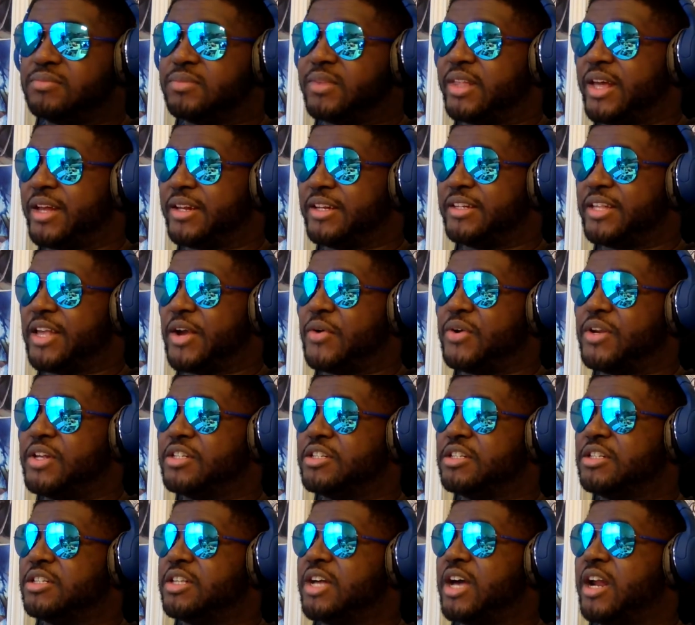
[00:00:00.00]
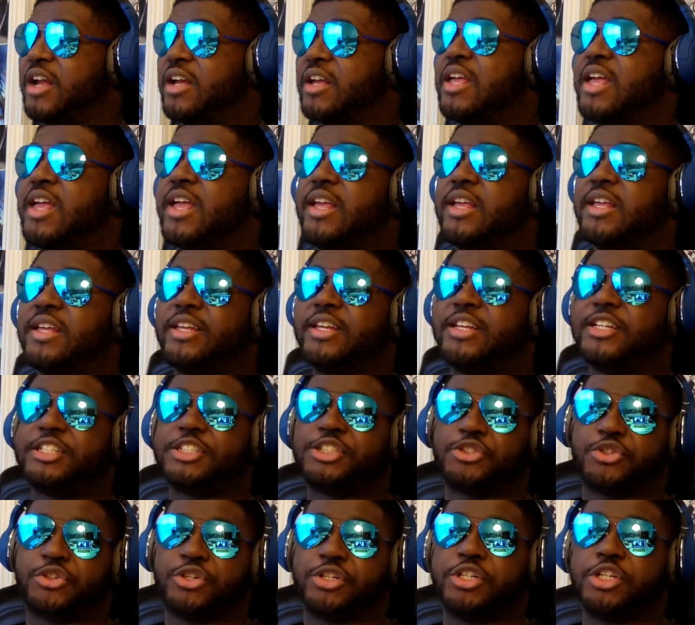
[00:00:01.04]
That is how it is in a lot of
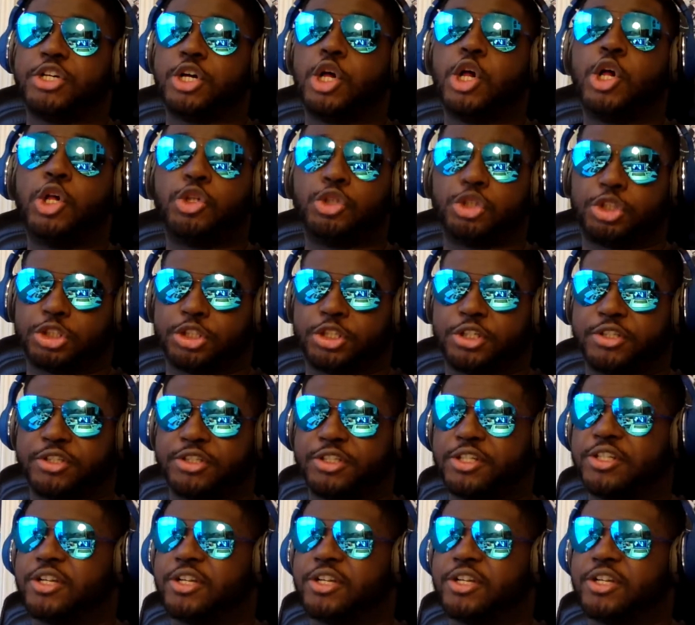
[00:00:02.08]
Eastern cultures.